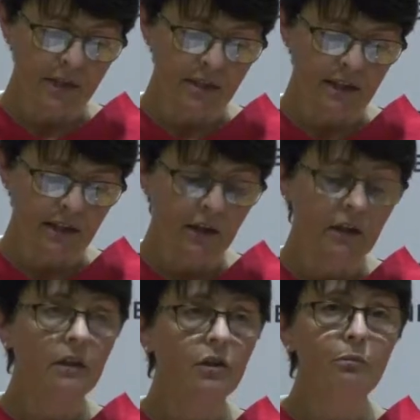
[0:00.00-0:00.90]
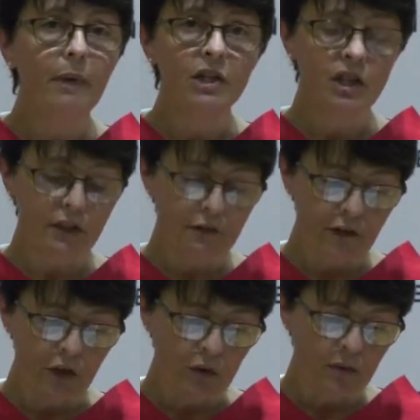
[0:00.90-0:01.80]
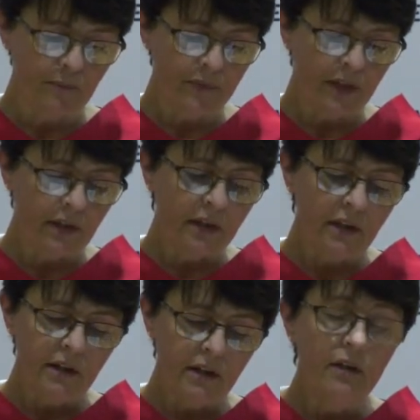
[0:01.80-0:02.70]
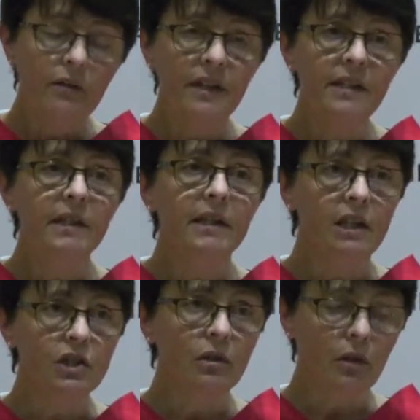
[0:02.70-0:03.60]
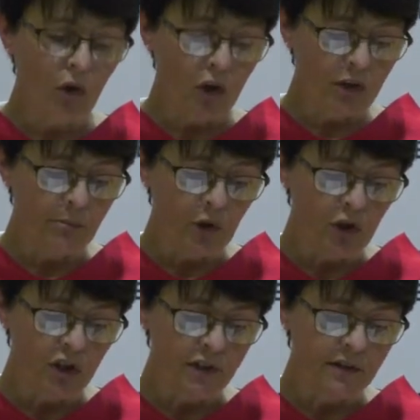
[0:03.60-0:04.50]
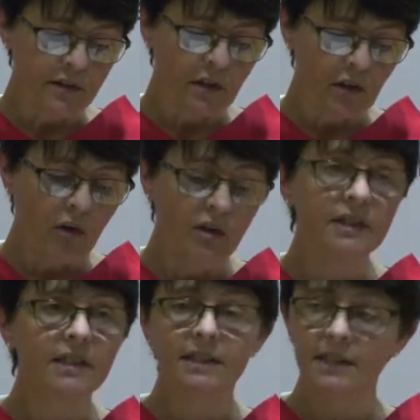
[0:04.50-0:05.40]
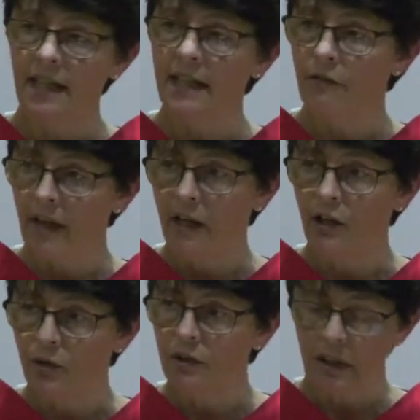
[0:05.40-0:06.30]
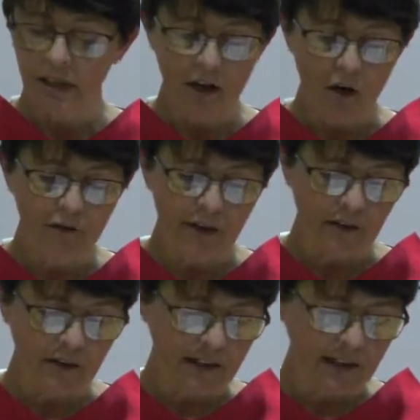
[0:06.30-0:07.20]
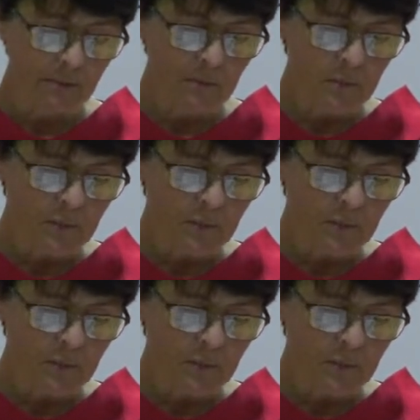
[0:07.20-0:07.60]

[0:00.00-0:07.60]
Committee, to mention a few. These additional contributions are sincerely valued in our faculty.